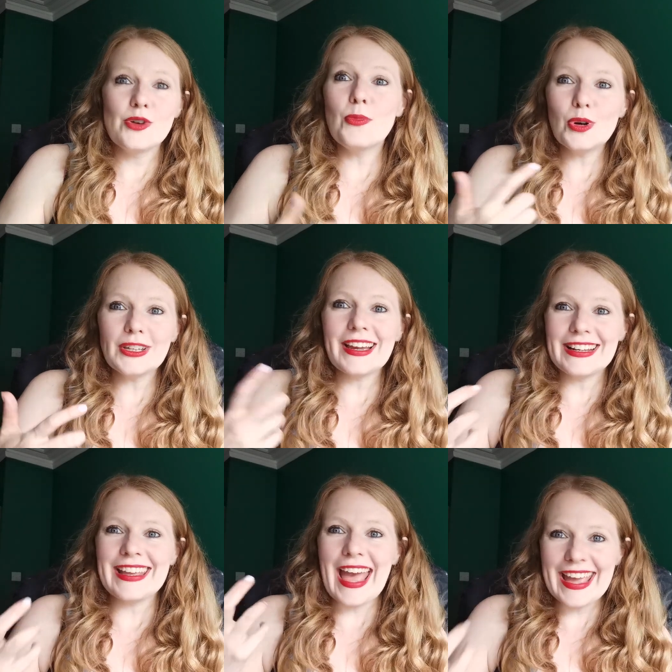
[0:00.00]
you're more
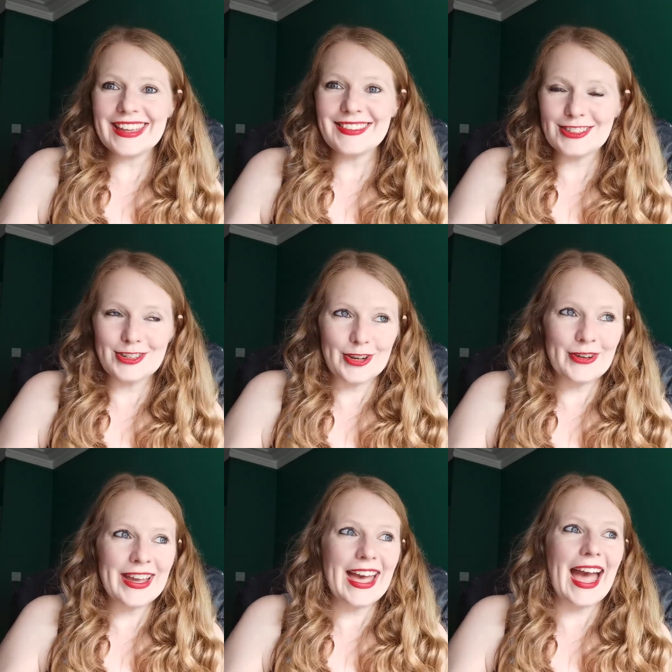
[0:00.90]
likely A, to do
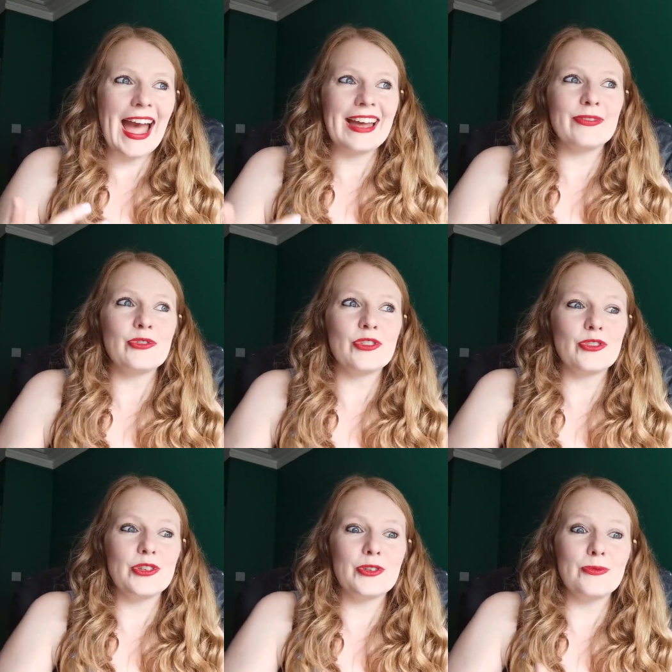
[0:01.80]
it, and
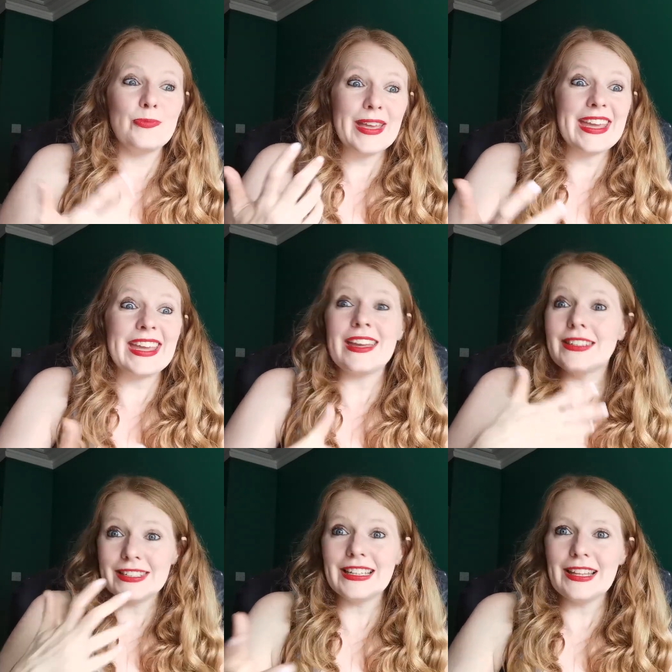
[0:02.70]
to
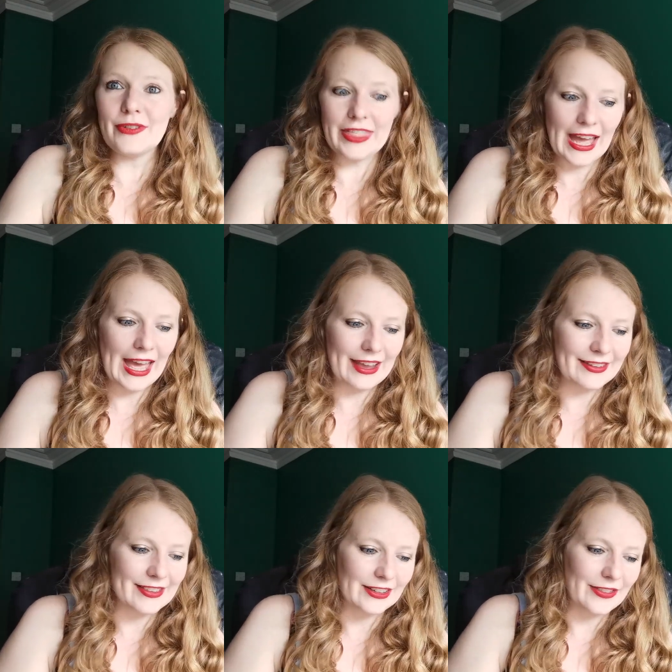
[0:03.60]
B, deliver that
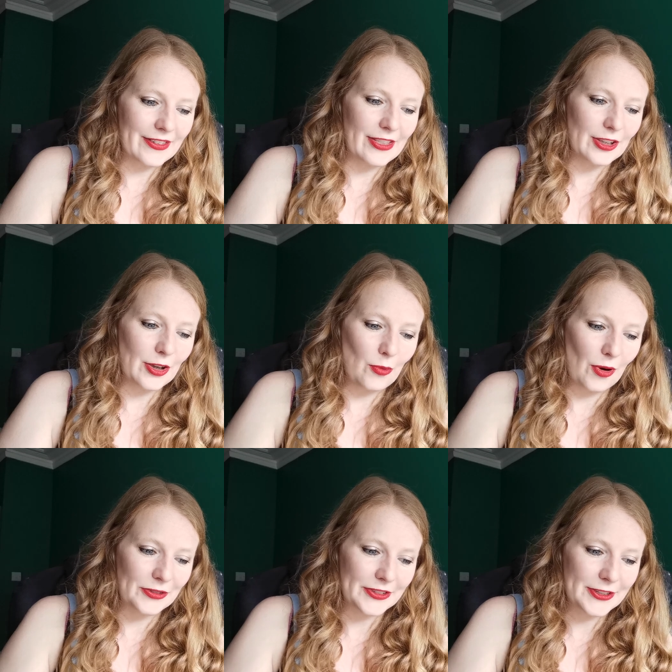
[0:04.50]
excellence that you
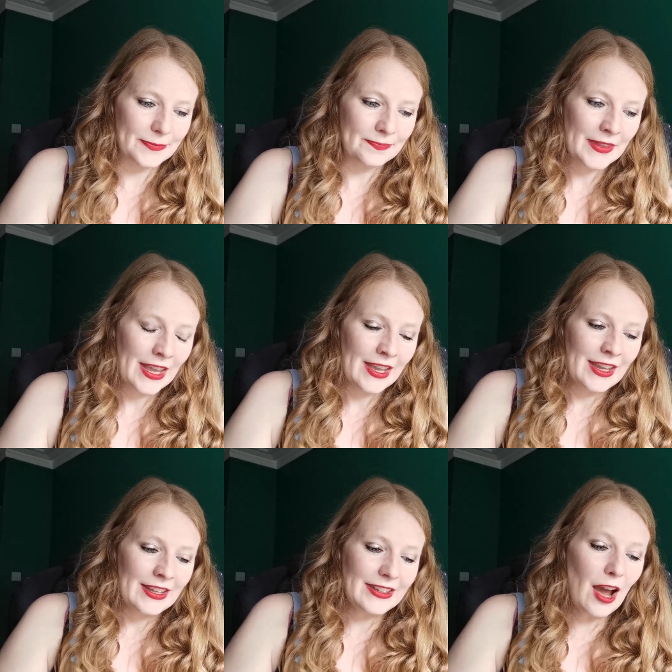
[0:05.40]
want.
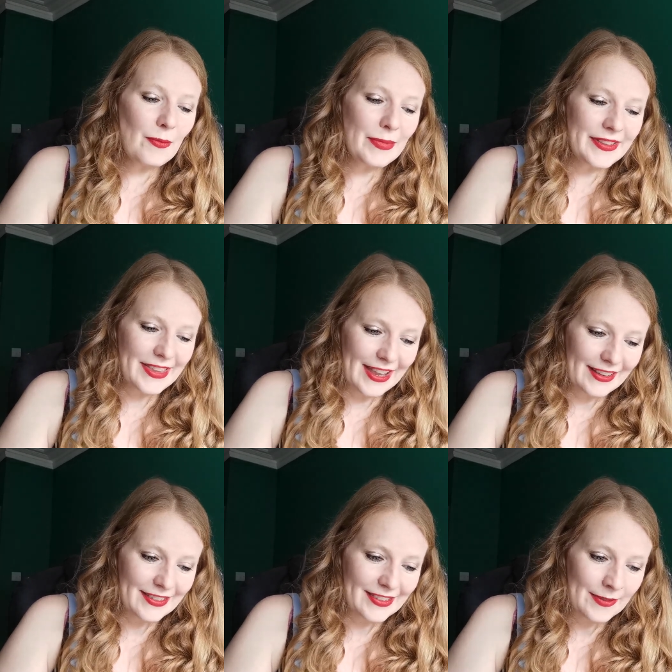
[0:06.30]
Number
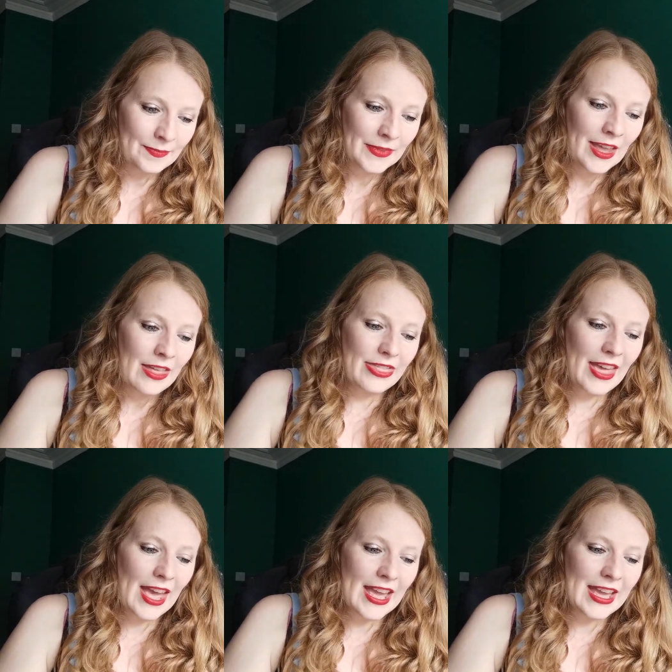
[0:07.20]
six,
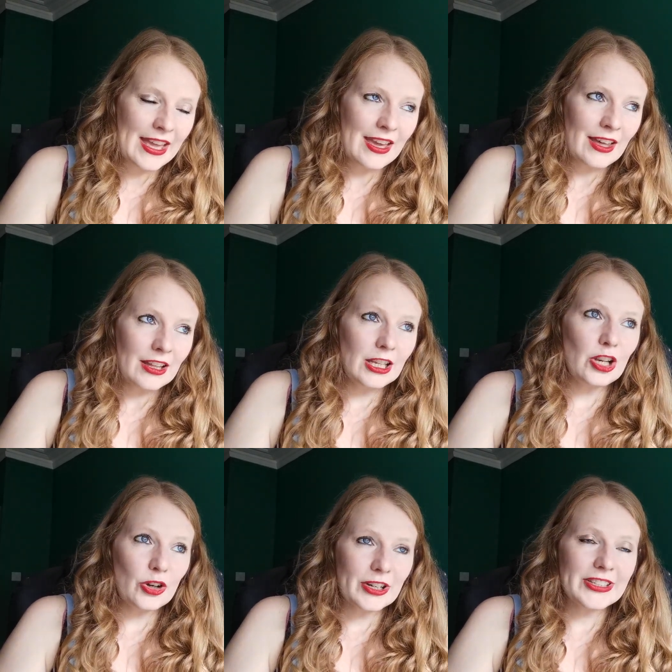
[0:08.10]
they
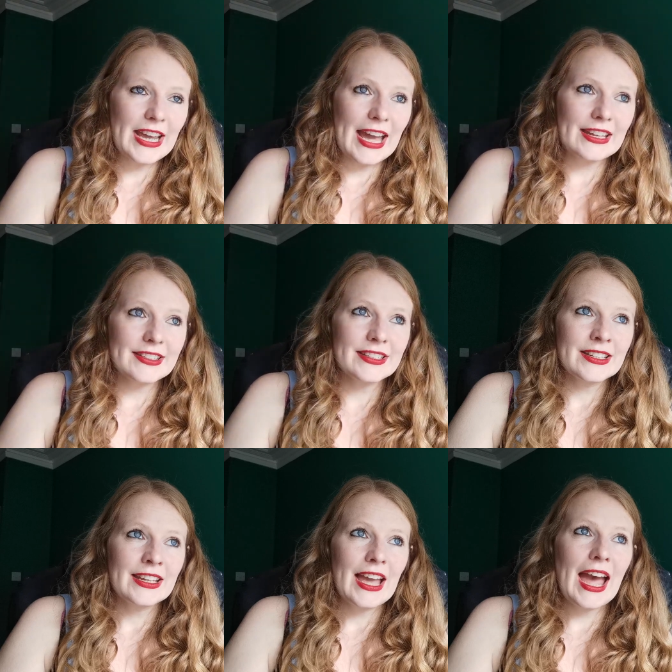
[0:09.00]
looked at
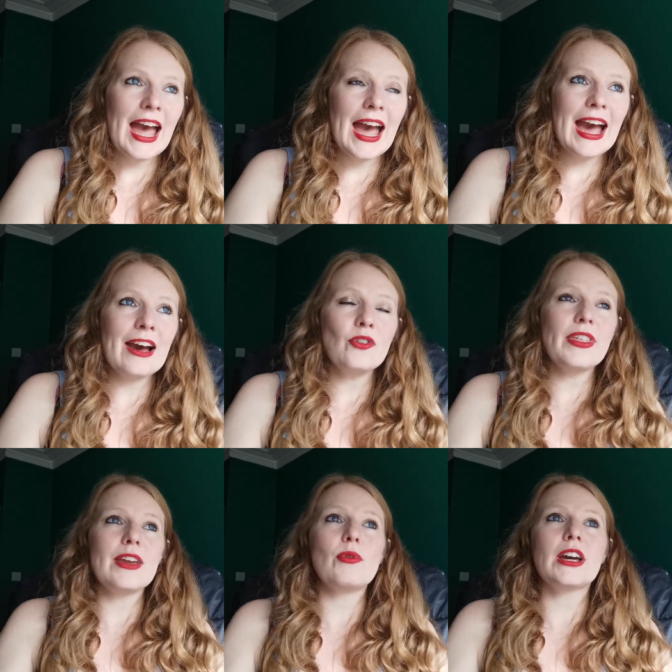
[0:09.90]
how
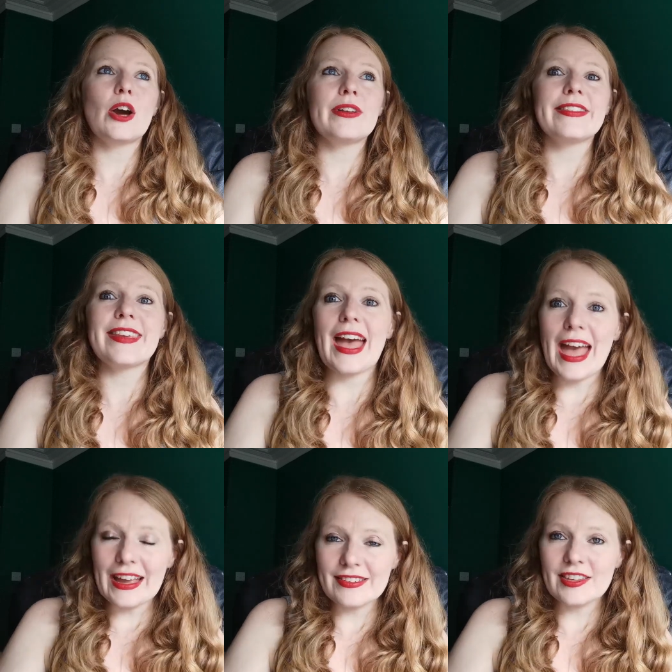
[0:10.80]
they were going to
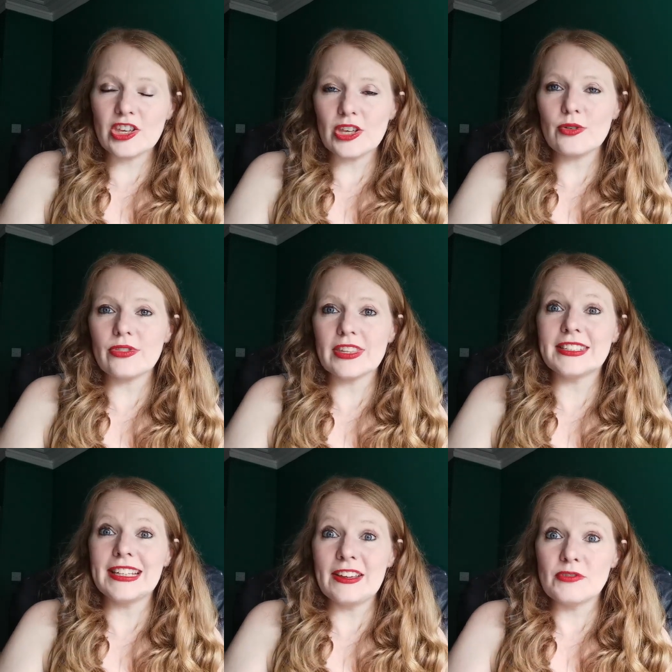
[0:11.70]
execute the
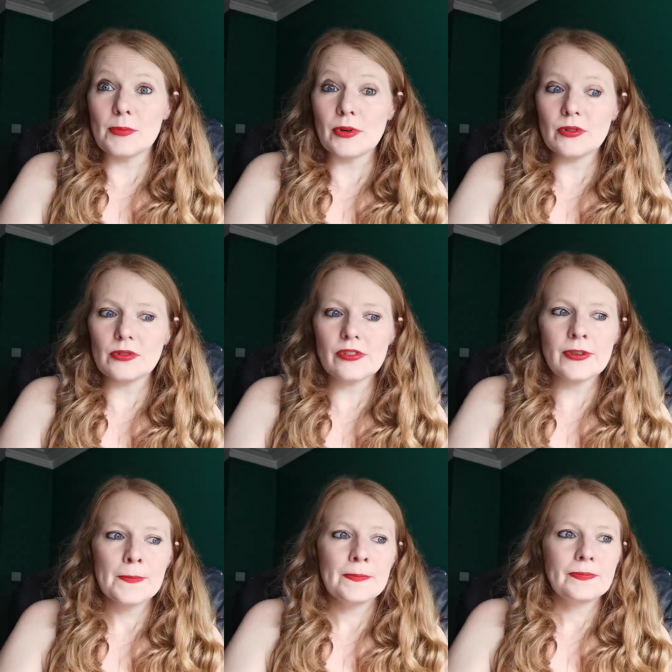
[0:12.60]

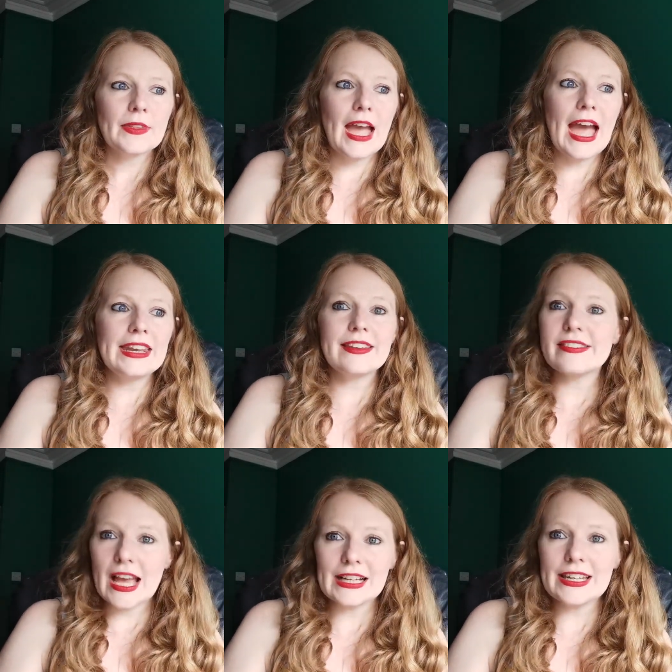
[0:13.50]
deliverables and
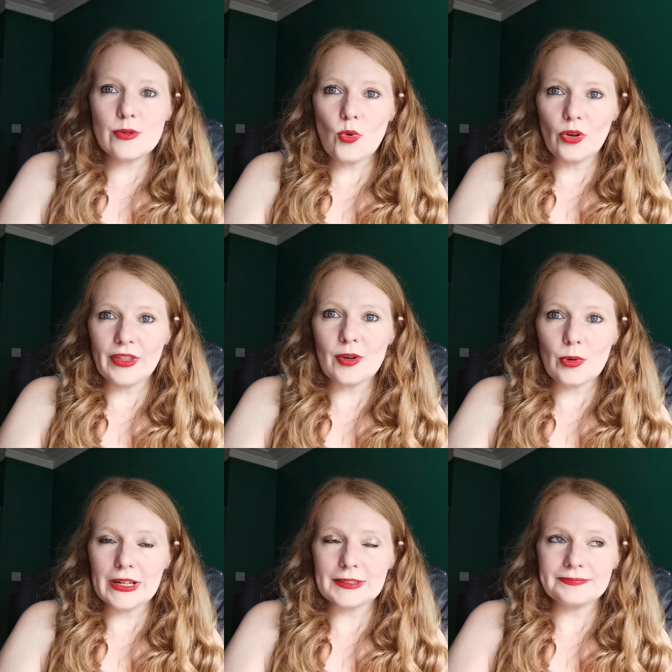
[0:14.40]
exactly what they
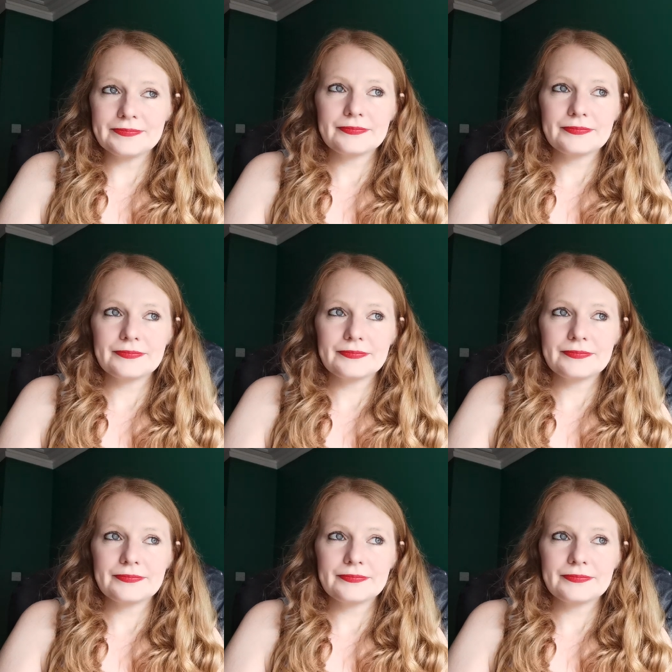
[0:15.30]
were.